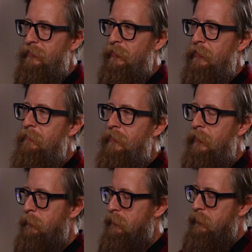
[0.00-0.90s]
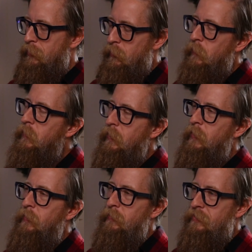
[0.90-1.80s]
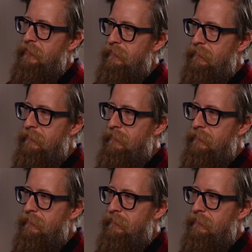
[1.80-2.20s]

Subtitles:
So even though I was so close